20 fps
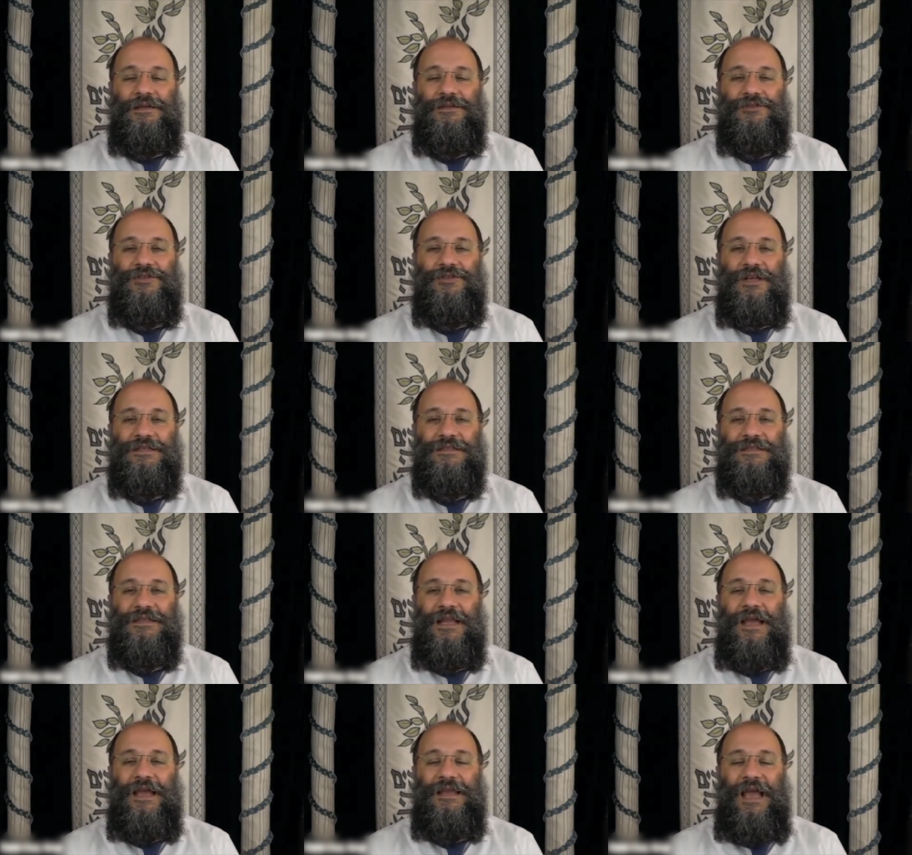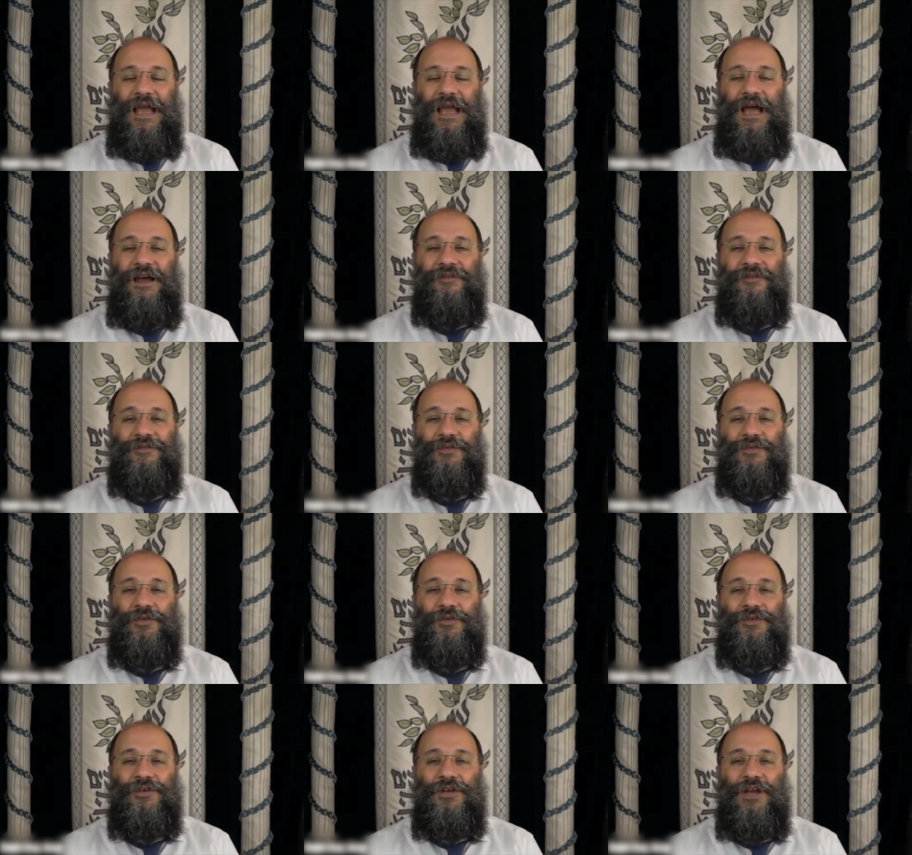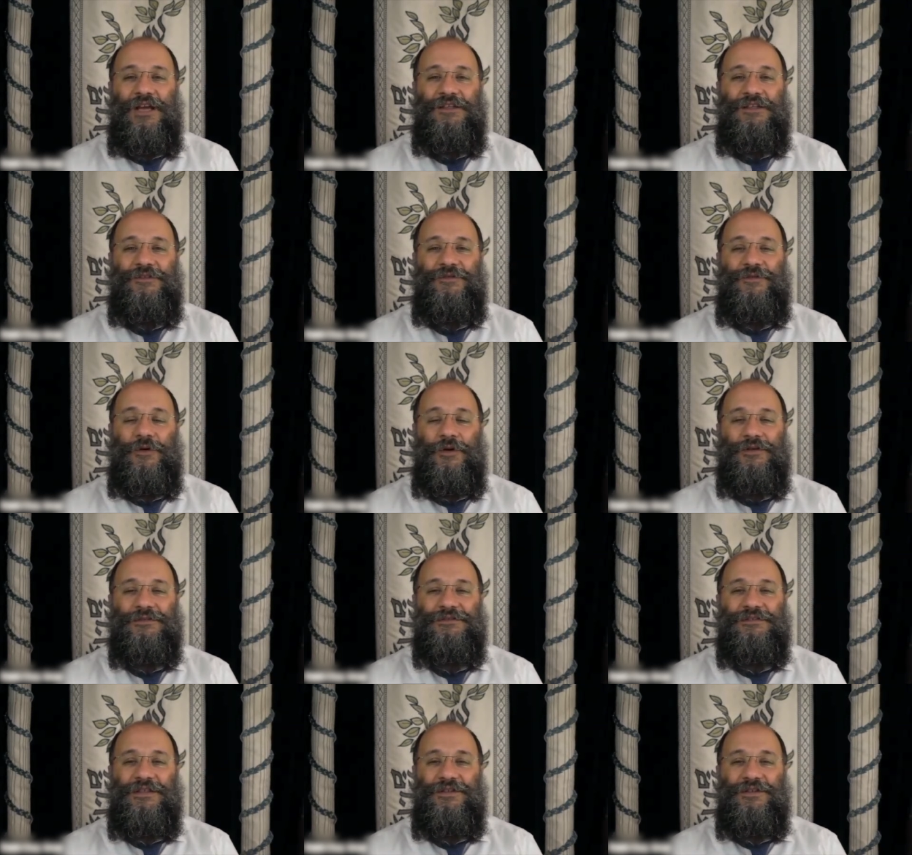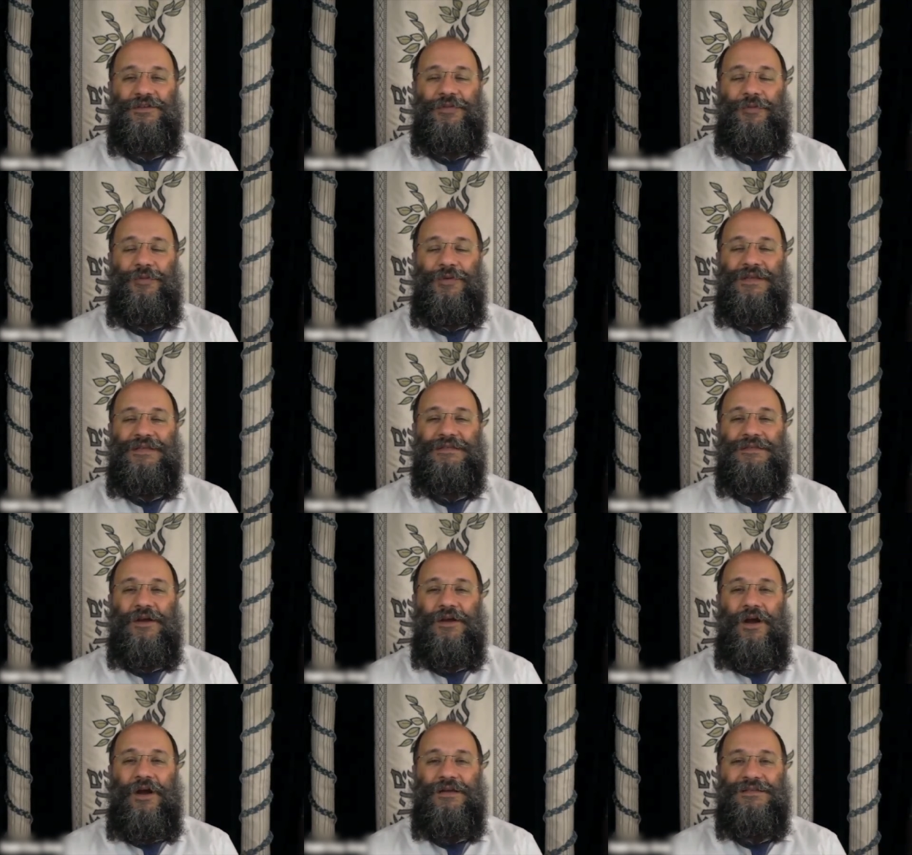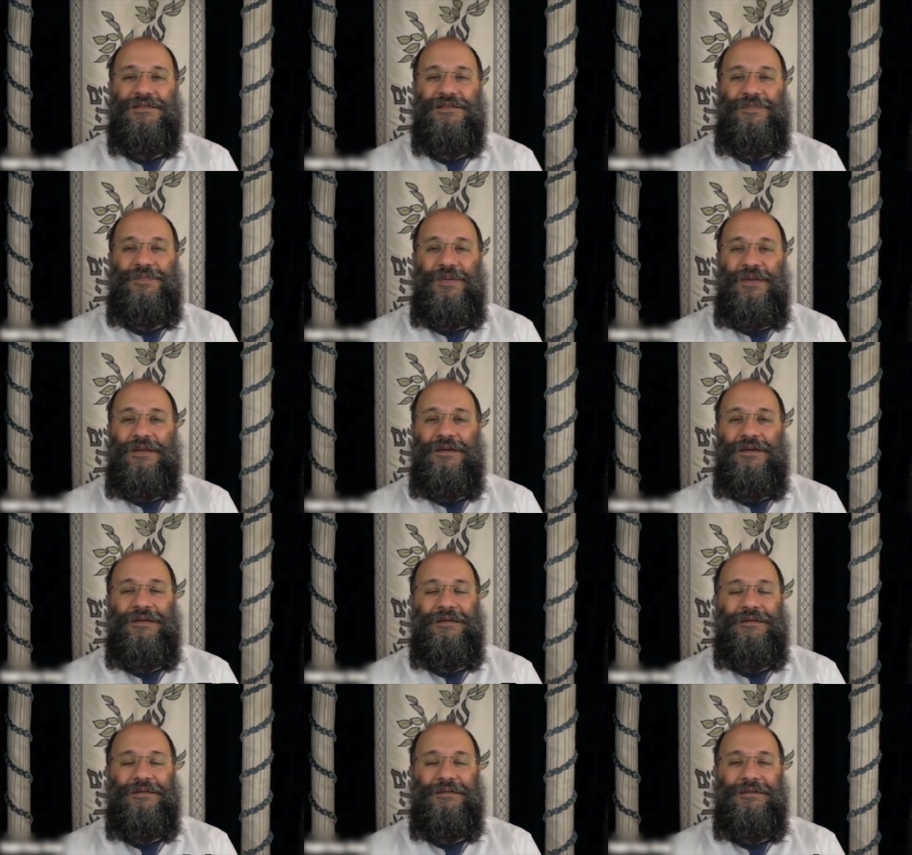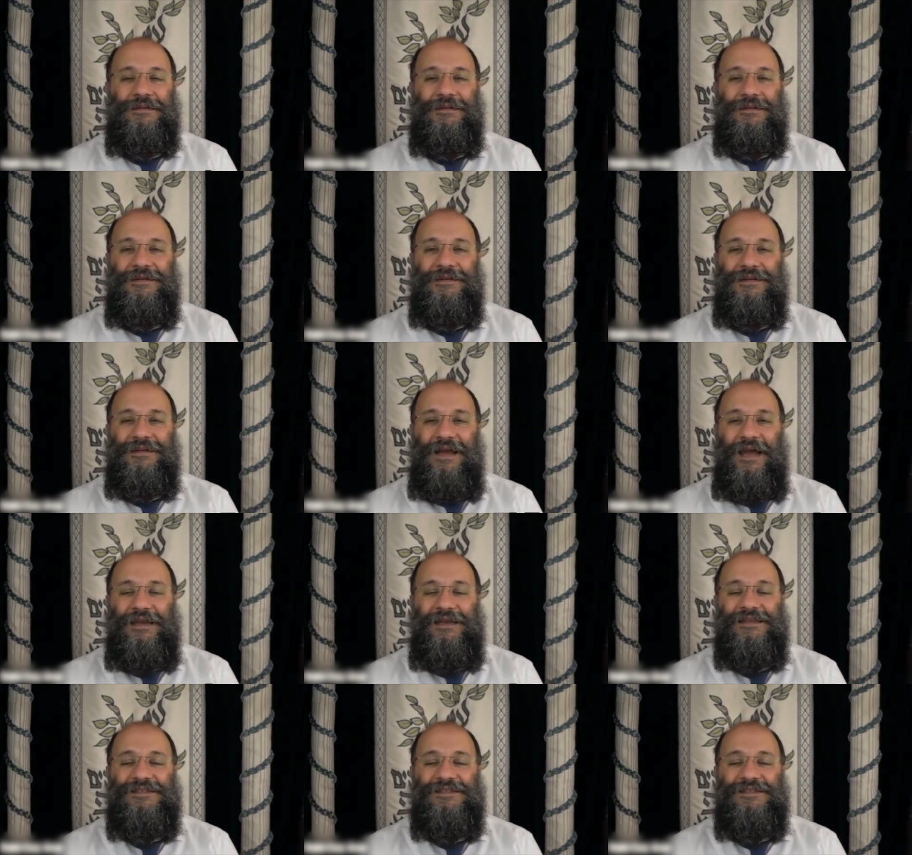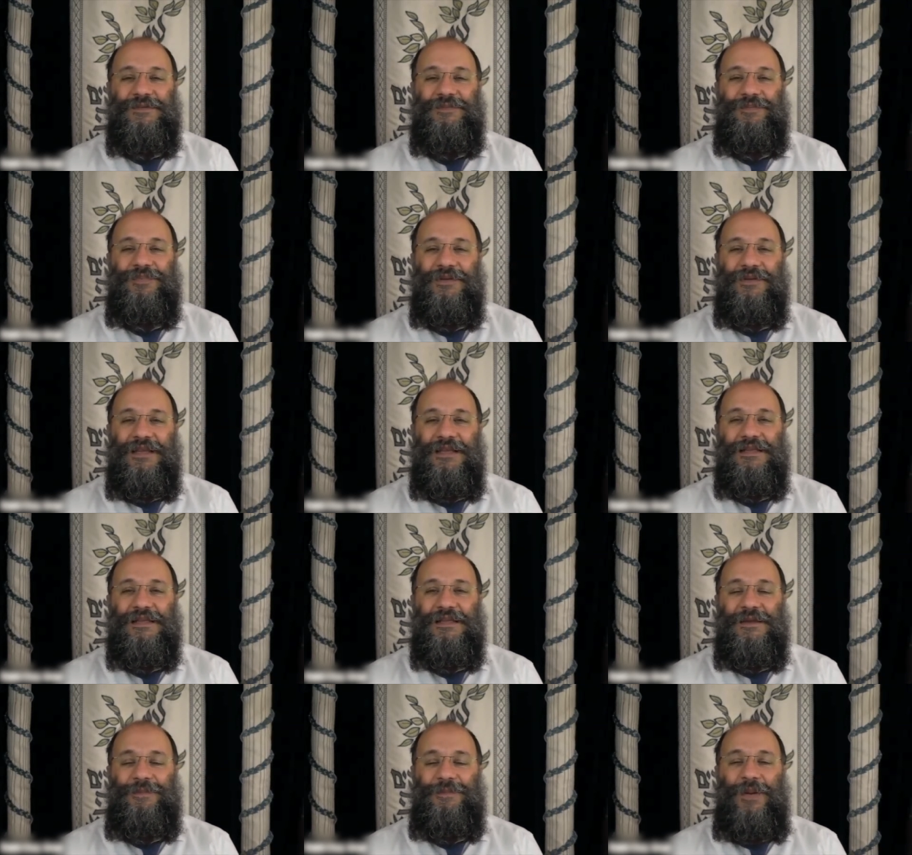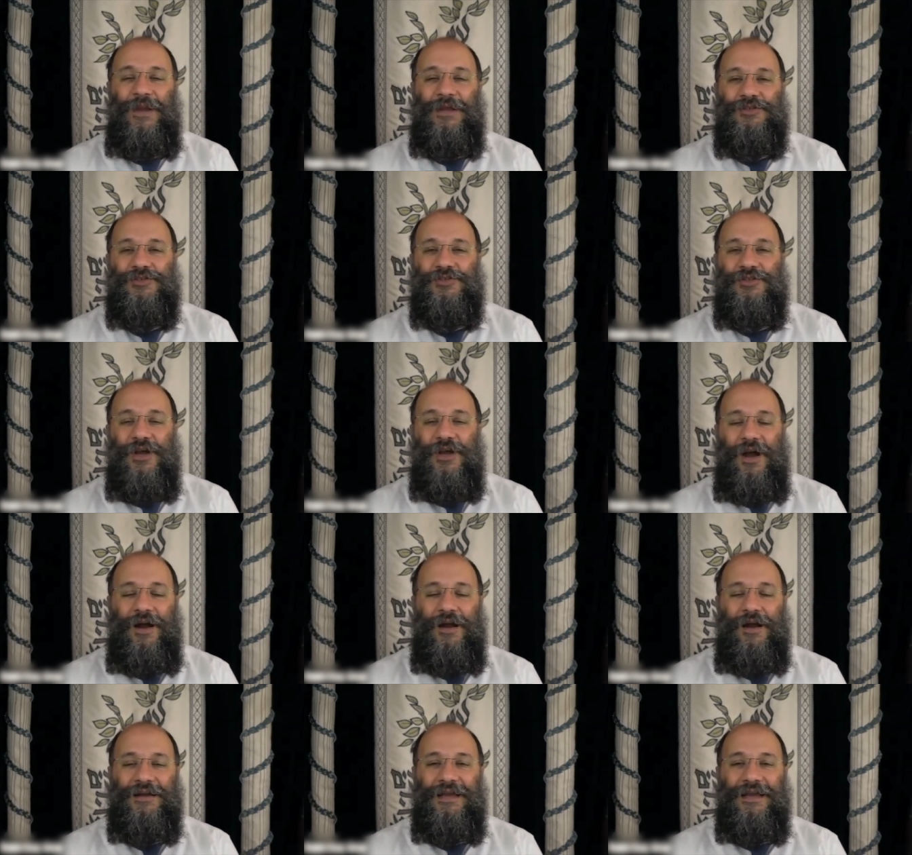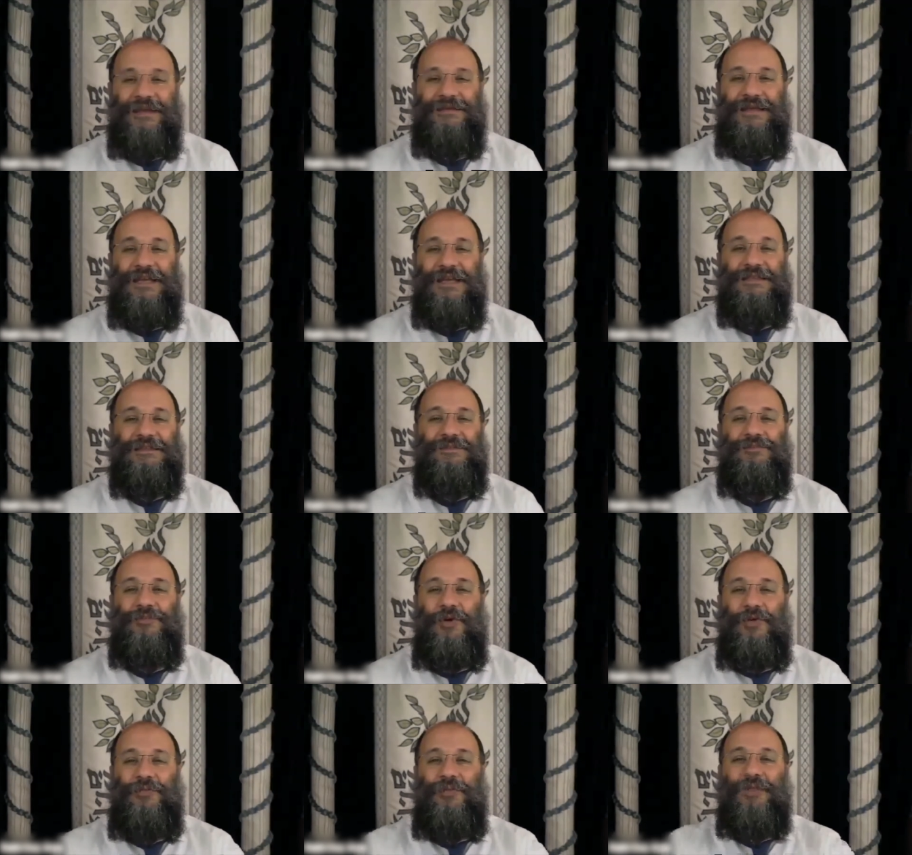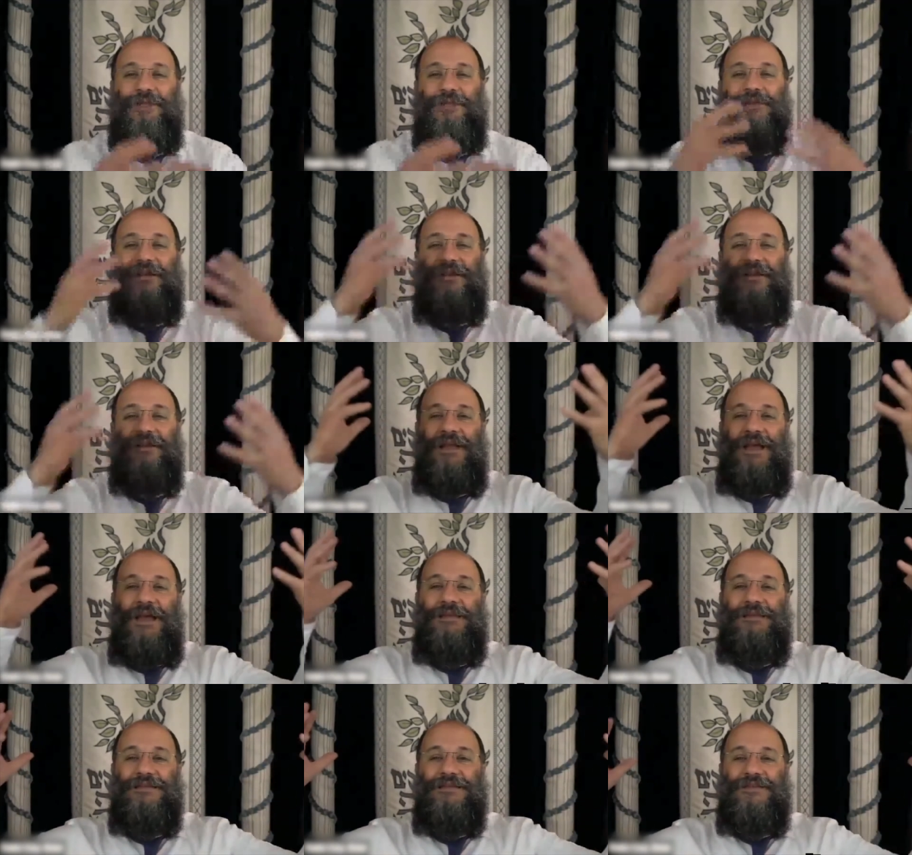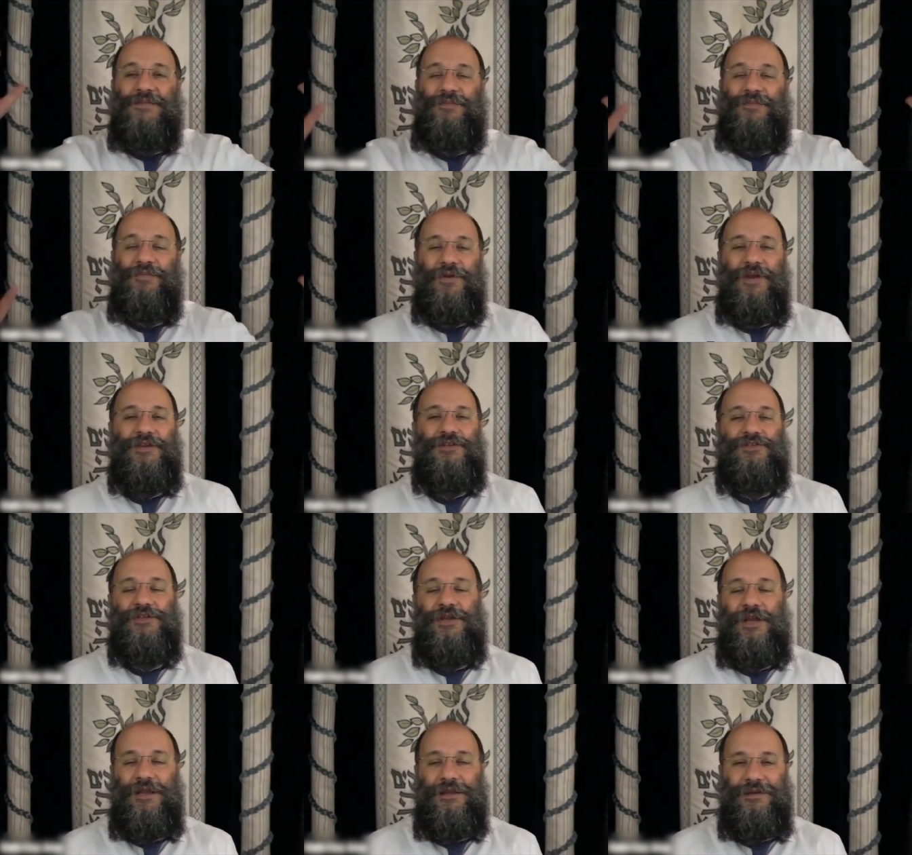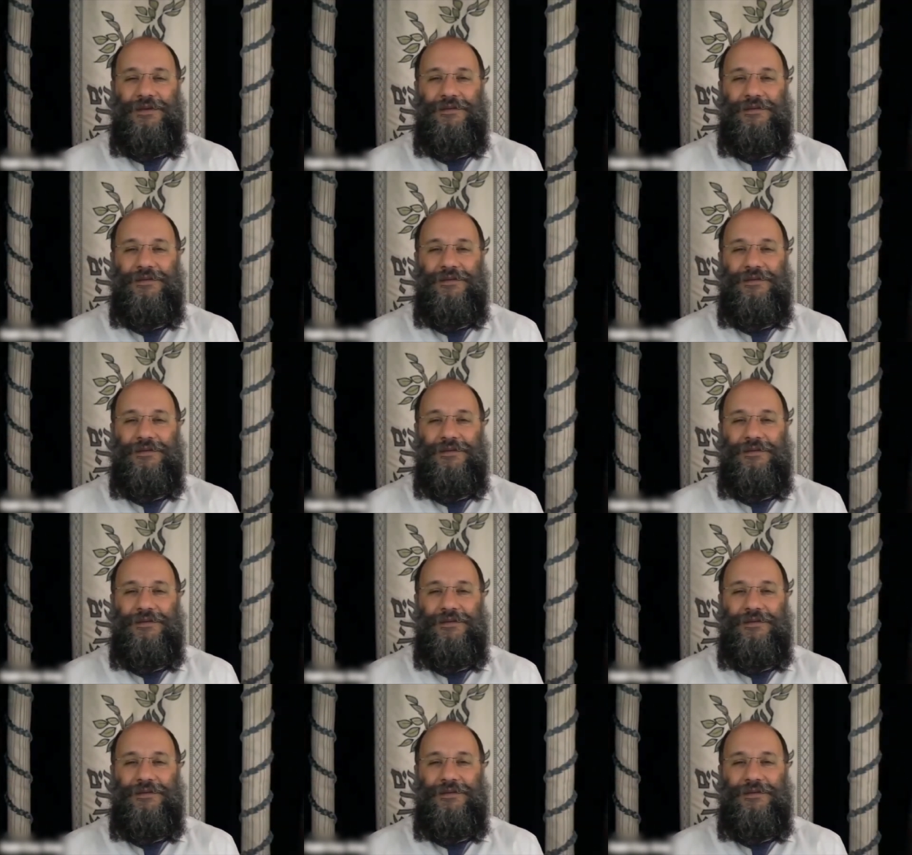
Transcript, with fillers: just like after night falls and the three stars appear and it's completely pitch dark. At that moment, the light is appreciated.